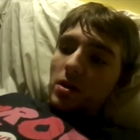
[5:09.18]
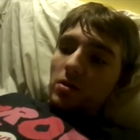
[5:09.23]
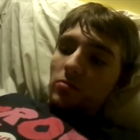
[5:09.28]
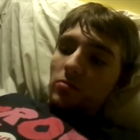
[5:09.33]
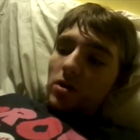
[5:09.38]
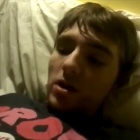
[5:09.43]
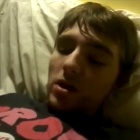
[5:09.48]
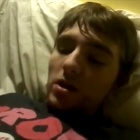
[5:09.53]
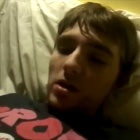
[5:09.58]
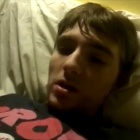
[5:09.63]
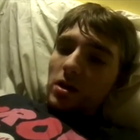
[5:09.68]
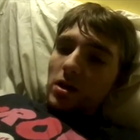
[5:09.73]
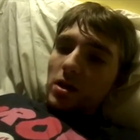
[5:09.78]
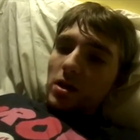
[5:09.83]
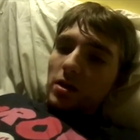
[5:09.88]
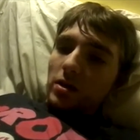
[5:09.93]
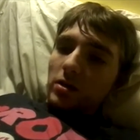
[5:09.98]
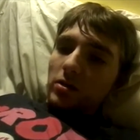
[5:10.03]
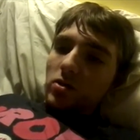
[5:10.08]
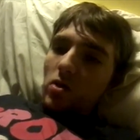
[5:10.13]
right?
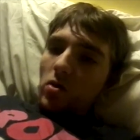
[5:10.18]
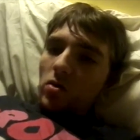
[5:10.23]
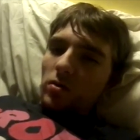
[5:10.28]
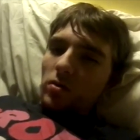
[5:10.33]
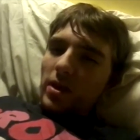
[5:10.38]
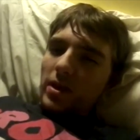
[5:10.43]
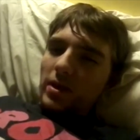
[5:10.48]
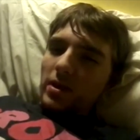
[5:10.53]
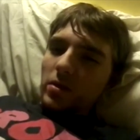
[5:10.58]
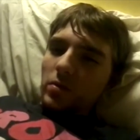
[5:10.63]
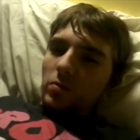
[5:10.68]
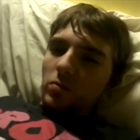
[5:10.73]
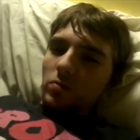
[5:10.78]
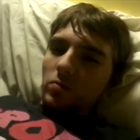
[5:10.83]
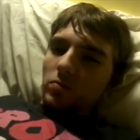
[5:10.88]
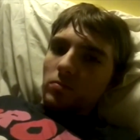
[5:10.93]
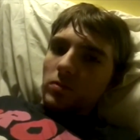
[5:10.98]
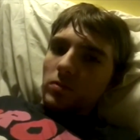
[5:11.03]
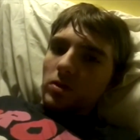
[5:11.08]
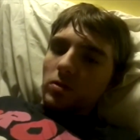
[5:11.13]
So like
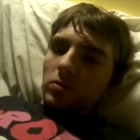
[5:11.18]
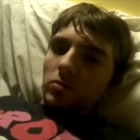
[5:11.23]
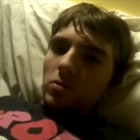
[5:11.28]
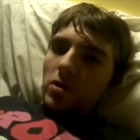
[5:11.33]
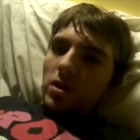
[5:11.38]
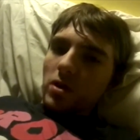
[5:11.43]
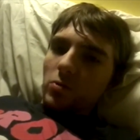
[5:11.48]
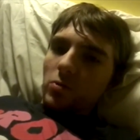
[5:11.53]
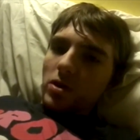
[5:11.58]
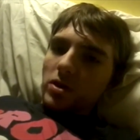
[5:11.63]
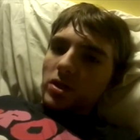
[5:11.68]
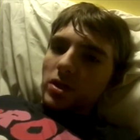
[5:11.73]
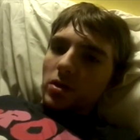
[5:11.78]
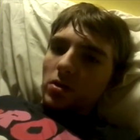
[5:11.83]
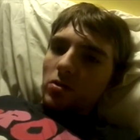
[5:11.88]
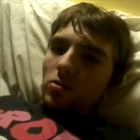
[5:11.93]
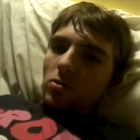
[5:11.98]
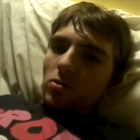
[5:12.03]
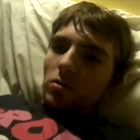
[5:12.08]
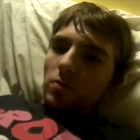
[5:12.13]
you'd want to watch
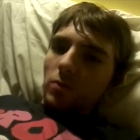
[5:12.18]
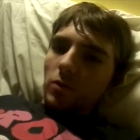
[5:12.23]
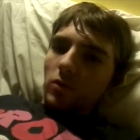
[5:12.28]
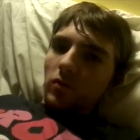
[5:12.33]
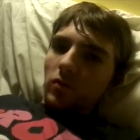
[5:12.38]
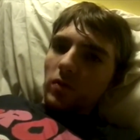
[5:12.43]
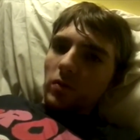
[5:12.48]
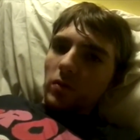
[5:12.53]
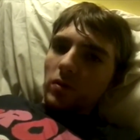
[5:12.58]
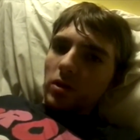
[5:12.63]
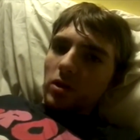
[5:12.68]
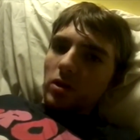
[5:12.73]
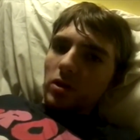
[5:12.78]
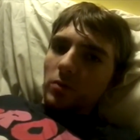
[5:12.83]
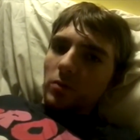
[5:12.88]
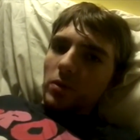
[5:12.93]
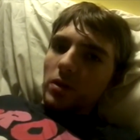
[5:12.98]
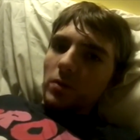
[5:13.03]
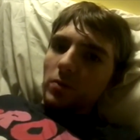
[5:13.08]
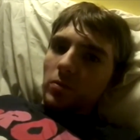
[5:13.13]
a horror movie with other
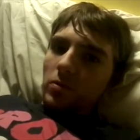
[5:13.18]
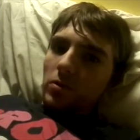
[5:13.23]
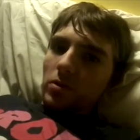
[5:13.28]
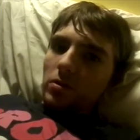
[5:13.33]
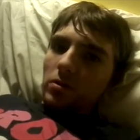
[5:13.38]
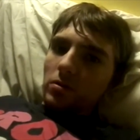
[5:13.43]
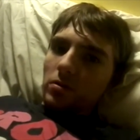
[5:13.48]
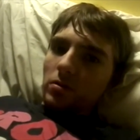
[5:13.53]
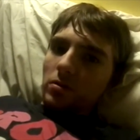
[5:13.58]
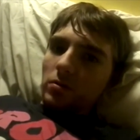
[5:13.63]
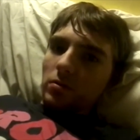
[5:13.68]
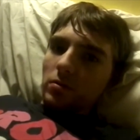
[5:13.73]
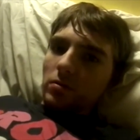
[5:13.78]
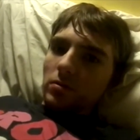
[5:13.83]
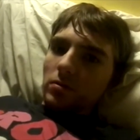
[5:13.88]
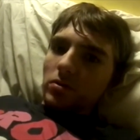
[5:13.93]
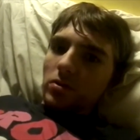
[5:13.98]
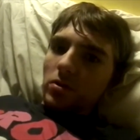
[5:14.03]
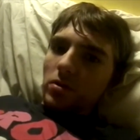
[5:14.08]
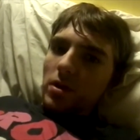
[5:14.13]
people,
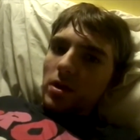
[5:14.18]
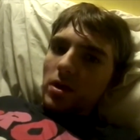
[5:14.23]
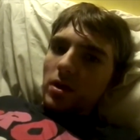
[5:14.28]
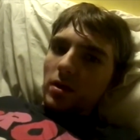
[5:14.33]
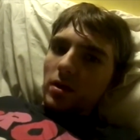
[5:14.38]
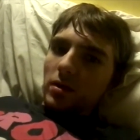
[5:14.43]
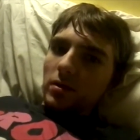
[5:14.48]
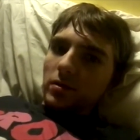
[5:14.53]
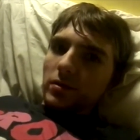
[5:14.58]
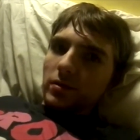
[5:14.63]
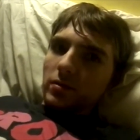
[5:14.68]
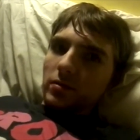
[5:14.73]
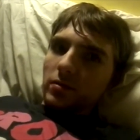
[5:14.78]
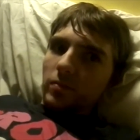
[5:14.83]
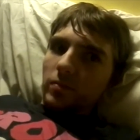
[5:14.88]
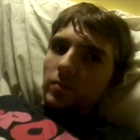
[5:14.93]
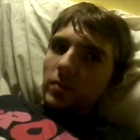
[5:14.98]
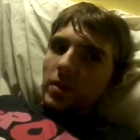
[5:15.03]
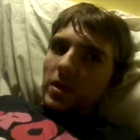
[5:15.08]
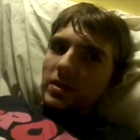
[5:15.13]
so that it's
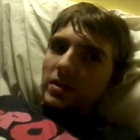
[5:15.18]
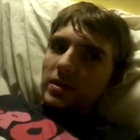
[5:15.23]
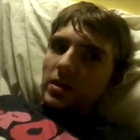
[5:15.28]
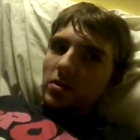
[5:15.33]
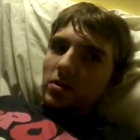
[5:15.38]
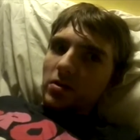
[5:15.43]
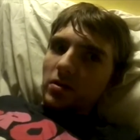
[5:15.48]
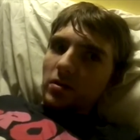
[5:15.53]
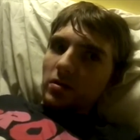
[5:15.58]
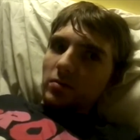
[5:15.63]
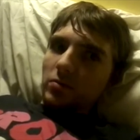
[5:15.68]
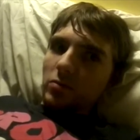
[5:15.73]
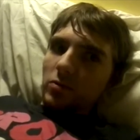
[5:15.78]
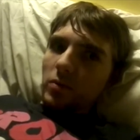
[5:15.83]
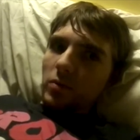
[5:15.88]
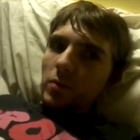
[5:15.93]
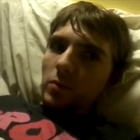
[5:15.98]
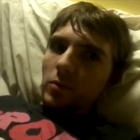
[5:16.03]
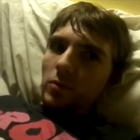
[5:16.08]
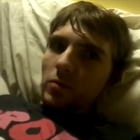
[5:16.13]
less scary. There's more
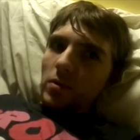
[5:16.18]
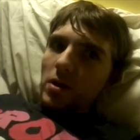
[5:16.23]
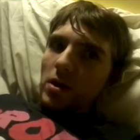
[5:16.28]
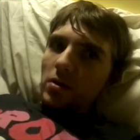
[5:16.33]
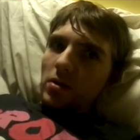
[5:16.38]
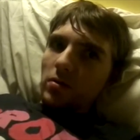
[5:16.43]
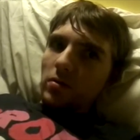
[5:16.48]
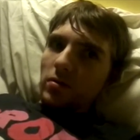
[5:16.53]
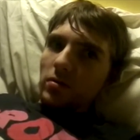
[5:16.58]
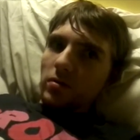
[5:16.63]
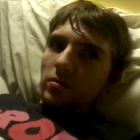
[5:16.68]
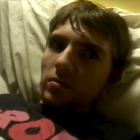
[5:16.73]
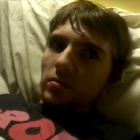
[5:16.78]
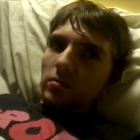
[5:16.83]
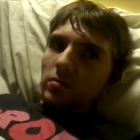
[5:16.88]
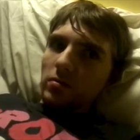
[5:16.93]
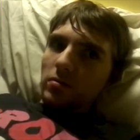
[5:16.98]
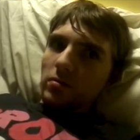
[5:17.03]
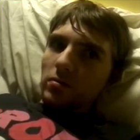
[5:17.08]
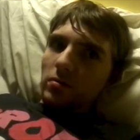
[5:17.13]
people around.
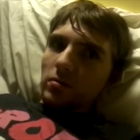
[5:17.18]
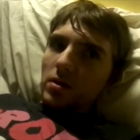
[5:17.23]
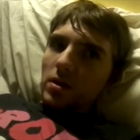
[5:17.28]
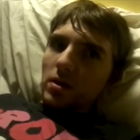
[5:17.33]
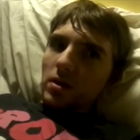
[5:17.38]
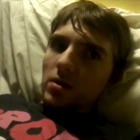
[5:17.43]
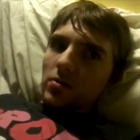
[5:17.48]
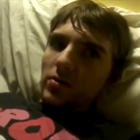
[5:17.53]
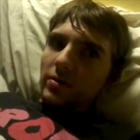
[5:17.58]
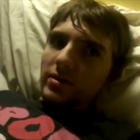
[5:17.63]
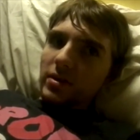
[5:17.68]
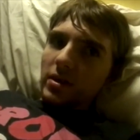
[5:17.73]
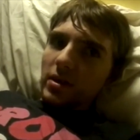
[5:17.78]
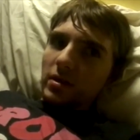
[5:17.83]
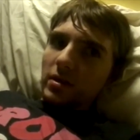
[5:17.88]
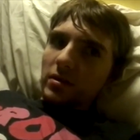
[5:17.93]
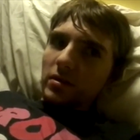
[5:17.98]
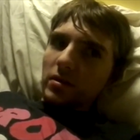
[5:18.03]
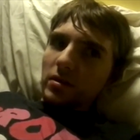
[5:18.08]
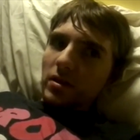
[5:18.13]
I don't know. It's like
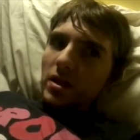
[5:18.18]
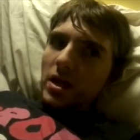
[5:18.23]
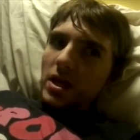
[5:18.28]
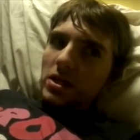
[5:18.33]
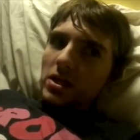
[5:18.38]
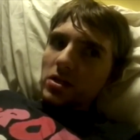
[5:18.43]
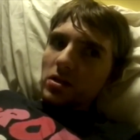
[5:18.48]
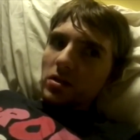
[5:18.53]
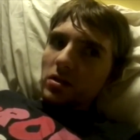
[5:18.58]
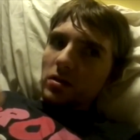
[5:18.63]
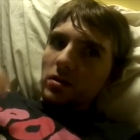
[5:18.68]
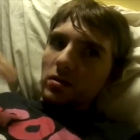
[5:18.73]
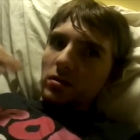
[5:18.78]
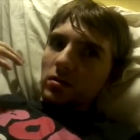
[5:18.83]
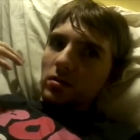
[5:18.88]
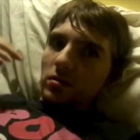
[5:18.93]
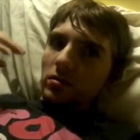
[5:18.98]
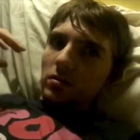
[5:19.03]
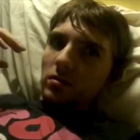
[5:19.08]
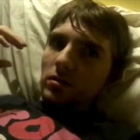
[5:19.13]
the logic
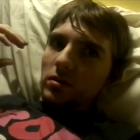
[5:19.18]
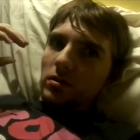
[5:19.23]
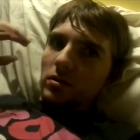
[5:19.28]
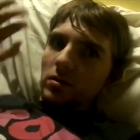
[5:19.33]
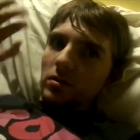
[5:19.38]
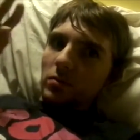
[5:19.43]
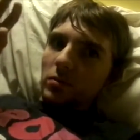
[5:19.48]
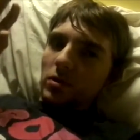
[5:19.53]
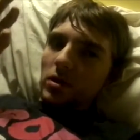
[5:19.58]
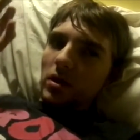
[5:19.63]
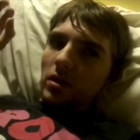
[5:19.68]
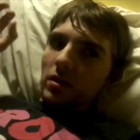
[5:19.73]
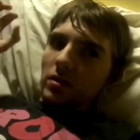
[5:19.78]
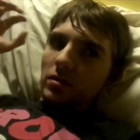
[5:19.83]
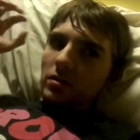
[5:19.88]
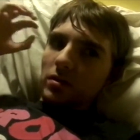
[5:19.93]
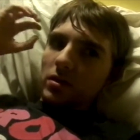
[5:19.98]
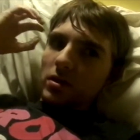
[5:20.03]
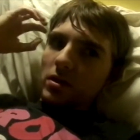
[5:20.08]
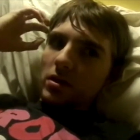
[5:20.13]
in your brain.
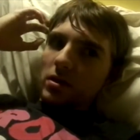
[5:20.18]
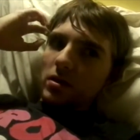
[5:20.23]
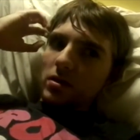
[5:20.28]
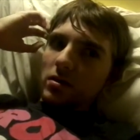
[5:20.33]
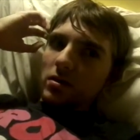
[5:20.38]
It's like